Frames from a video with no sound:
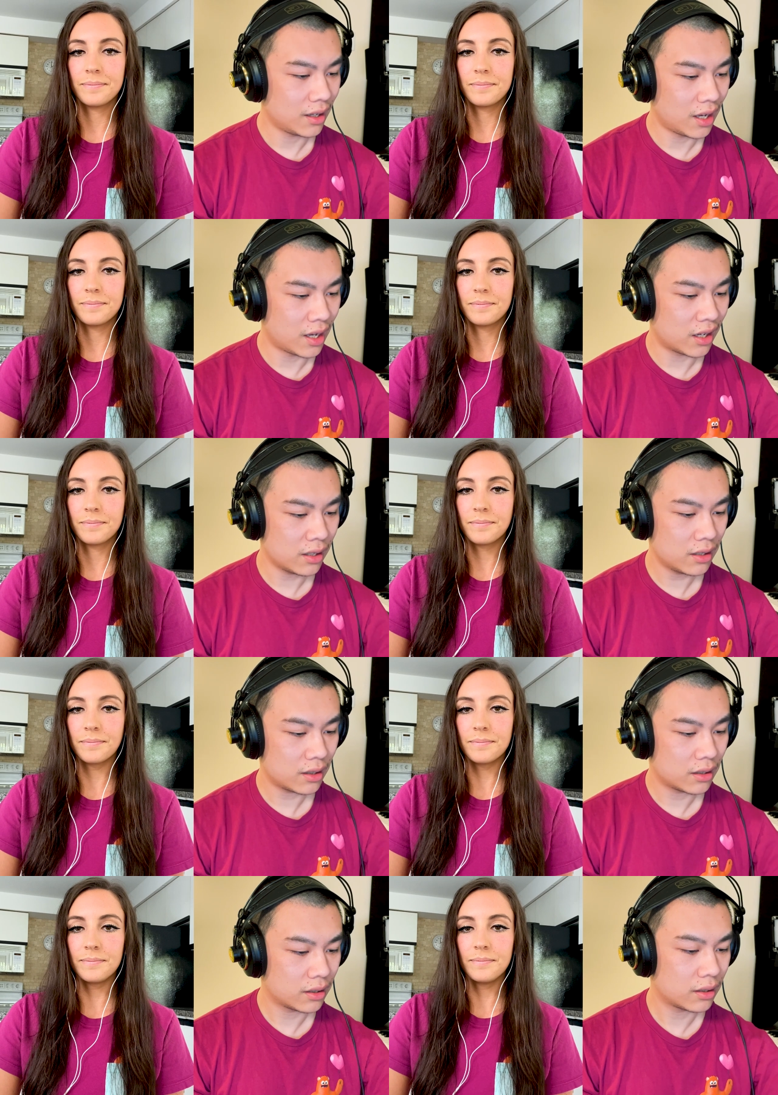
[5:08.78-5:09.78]
Speaker 1: And I'm
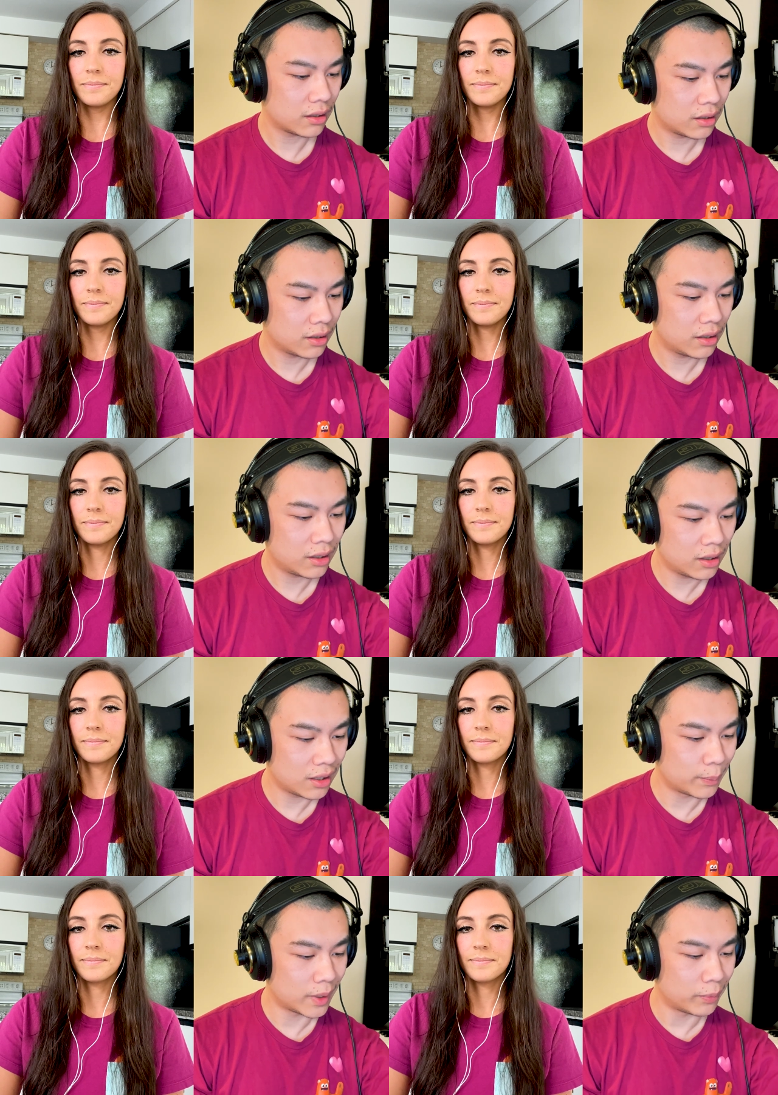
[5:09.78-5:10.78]

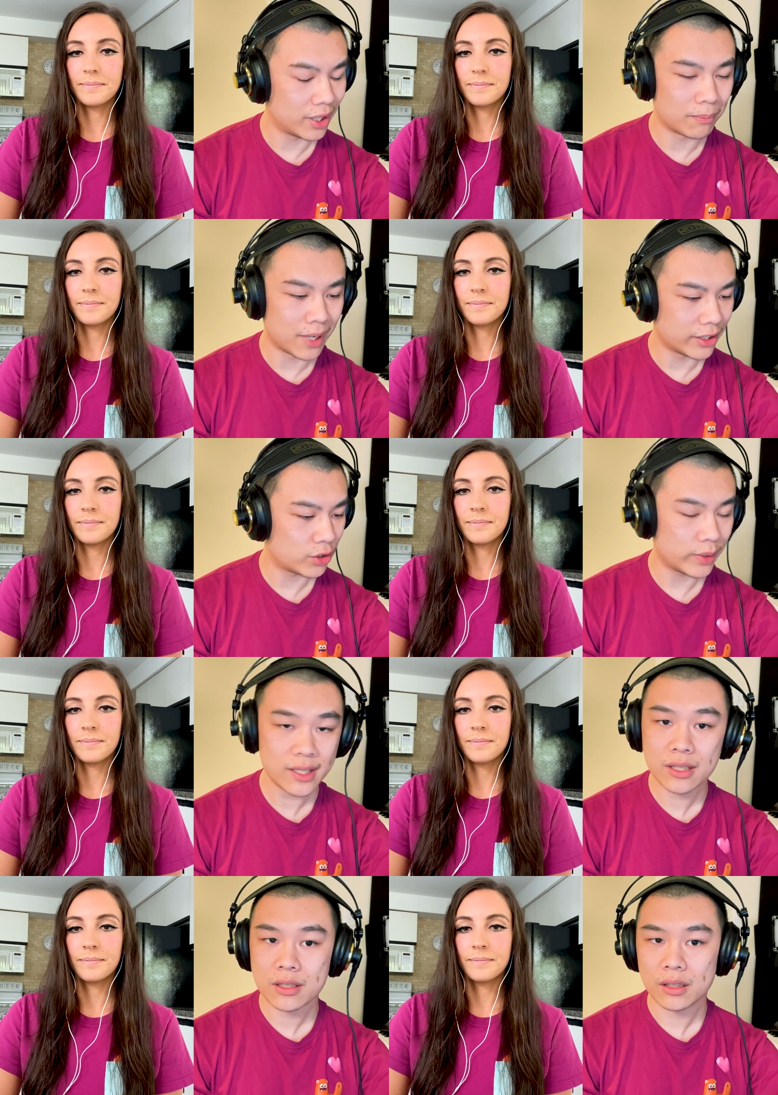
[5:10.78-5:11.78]
gonna put in my
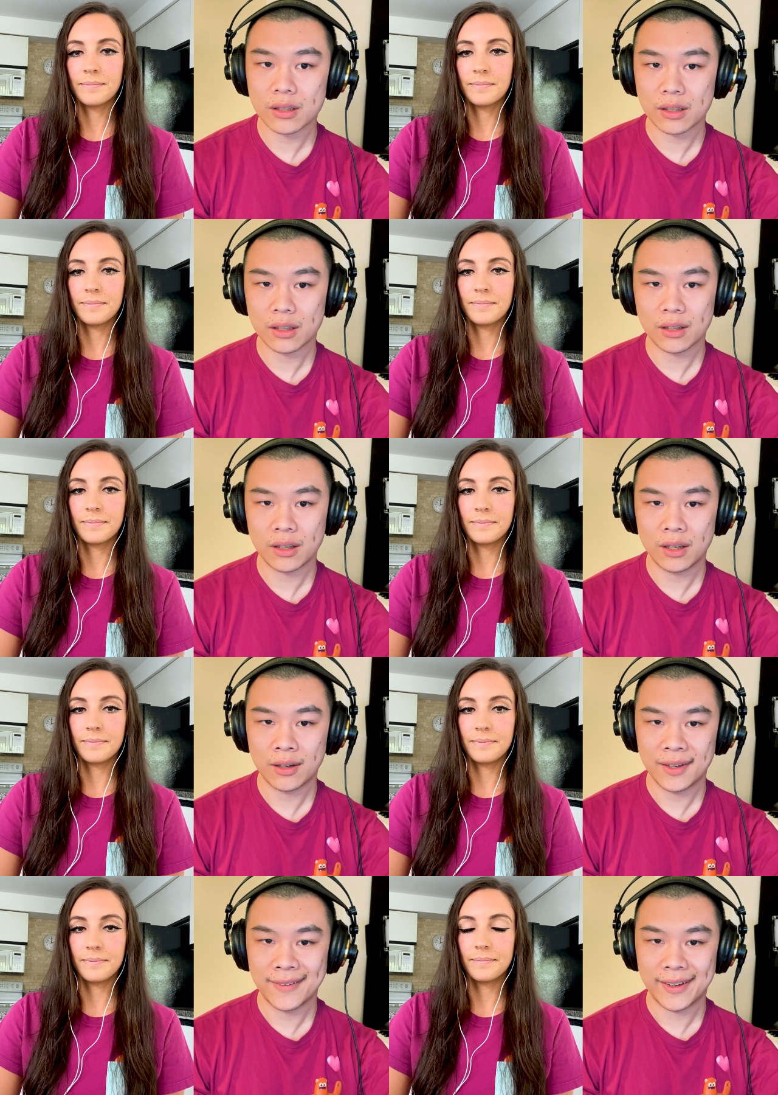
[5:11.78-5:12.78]
choice.
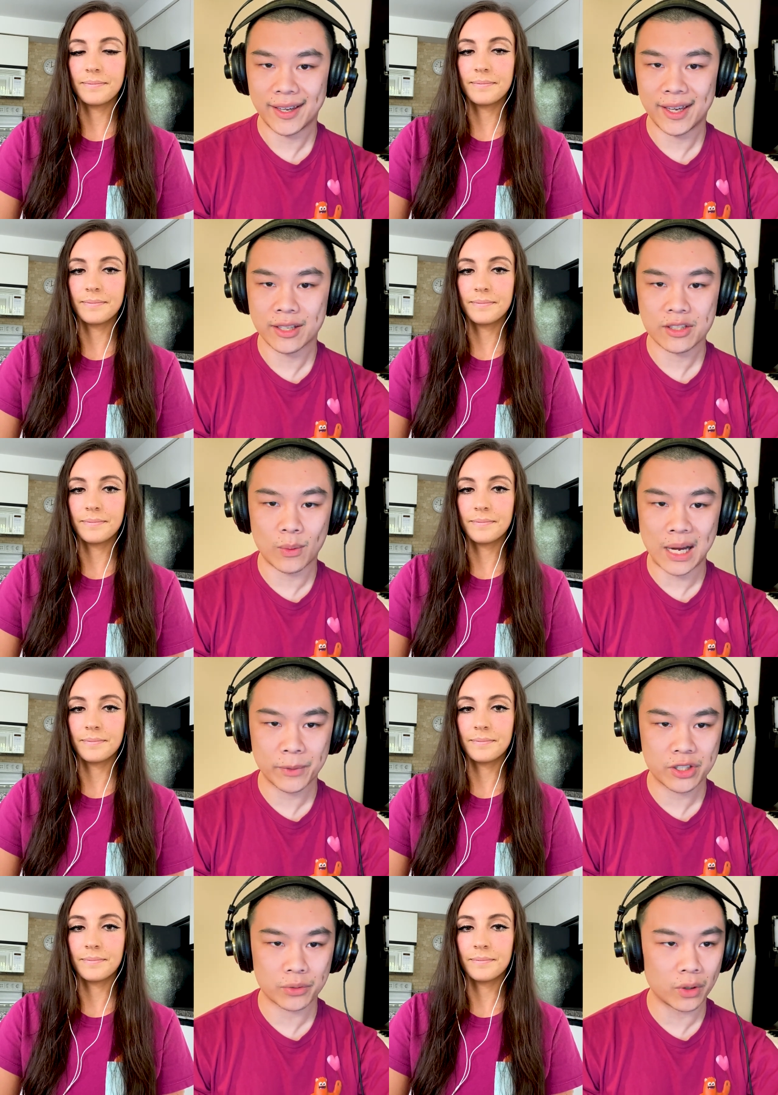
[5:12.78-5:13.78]
And so I'm
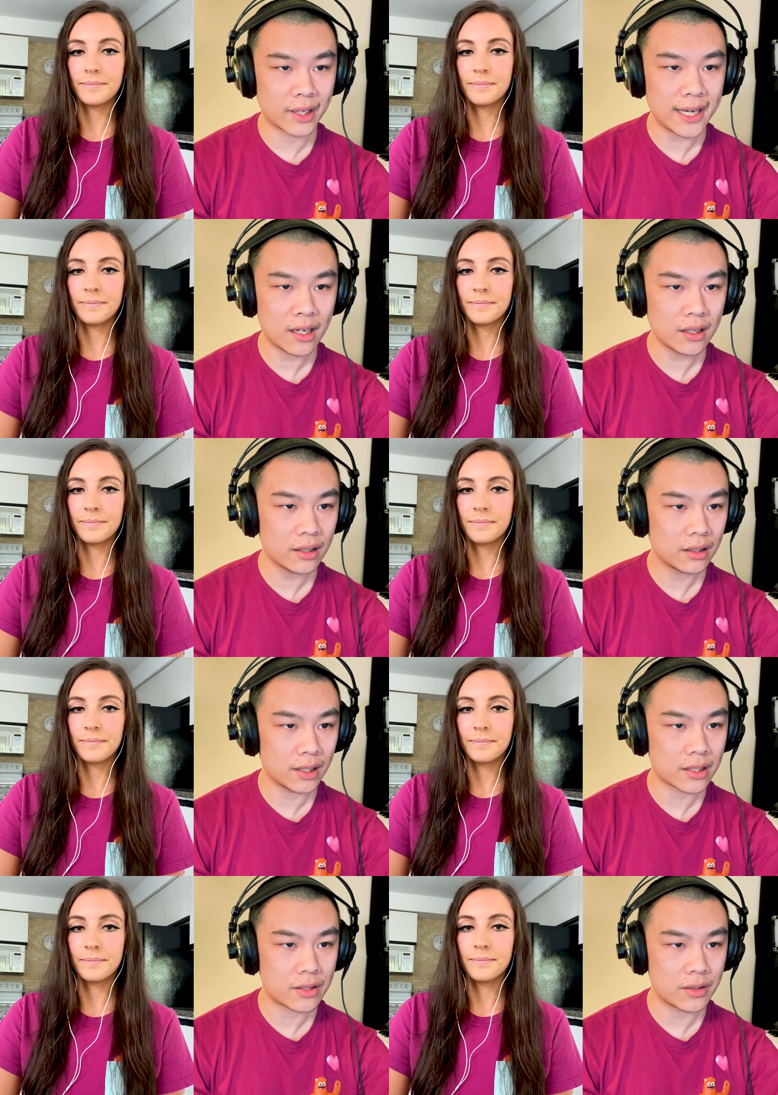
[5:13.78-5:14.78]
good to roll again.
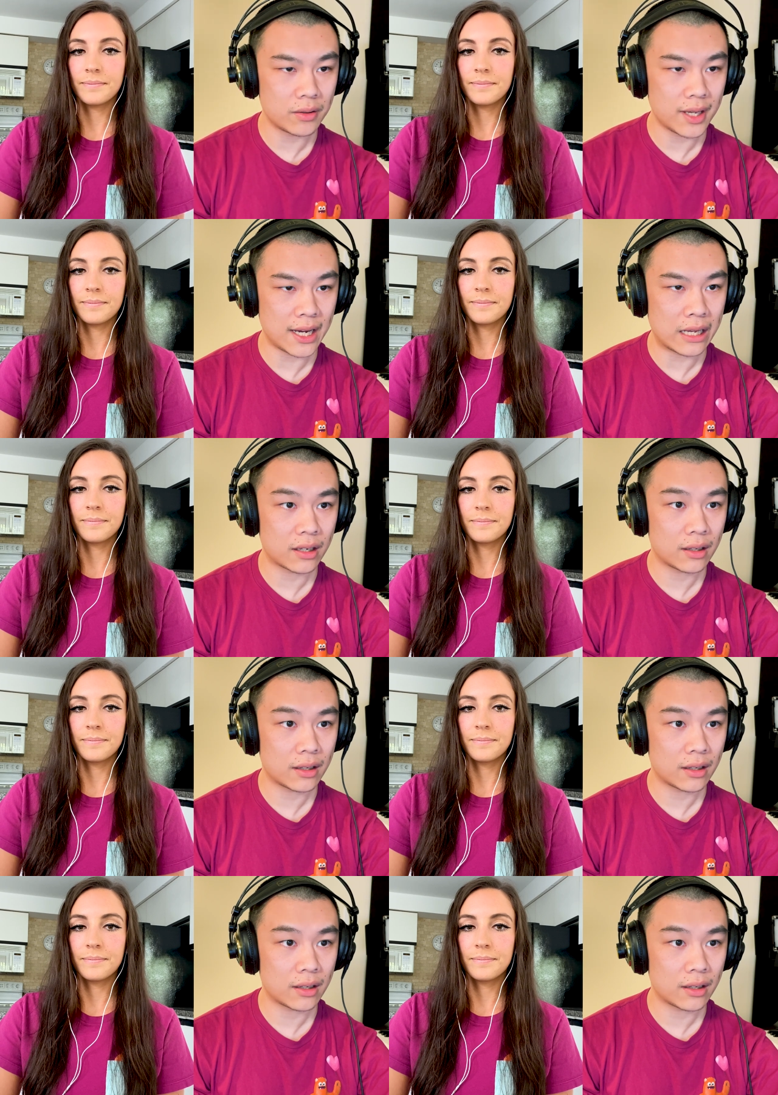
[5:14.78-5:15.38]
Let's do that.